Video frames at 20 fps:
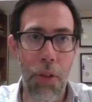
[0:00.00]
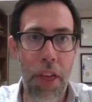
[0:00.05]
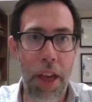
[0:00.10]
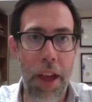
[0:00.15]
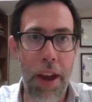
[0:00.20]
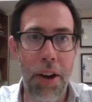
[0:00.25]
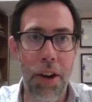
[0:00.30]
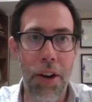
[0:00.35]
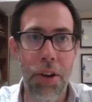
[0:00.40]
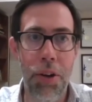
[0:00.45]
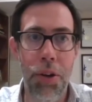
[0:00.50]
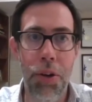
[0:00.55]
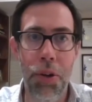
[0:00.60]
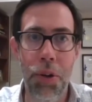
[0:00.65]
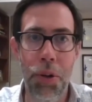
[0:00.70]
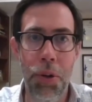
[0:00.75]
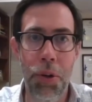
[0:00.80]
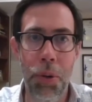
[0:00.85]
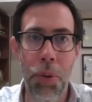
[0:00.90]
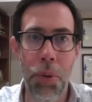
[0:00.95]
there
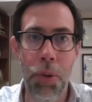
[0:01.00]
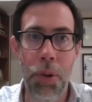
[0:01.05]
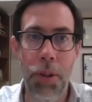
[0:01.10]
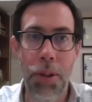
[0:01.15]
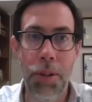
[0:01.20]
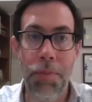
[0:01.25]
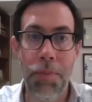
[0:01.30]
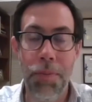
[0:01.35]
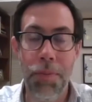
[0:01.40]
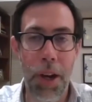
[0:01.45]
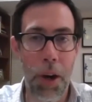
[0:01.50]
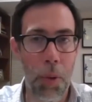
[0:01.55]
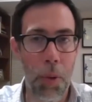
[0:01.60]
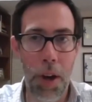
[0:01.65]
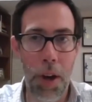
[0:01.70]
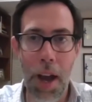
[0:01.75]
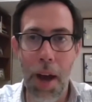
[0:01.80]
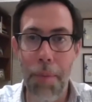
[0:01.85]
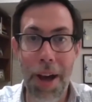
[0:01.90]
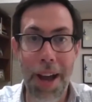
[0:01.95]
who, you know, will
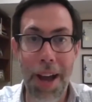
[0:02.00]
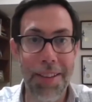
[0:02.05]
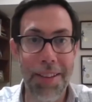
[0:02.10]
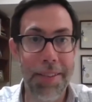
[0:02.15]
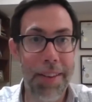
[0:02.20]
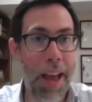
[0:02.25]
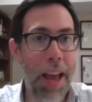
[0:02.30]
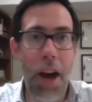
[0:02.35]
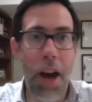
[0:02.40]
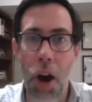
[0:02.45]
come on and say,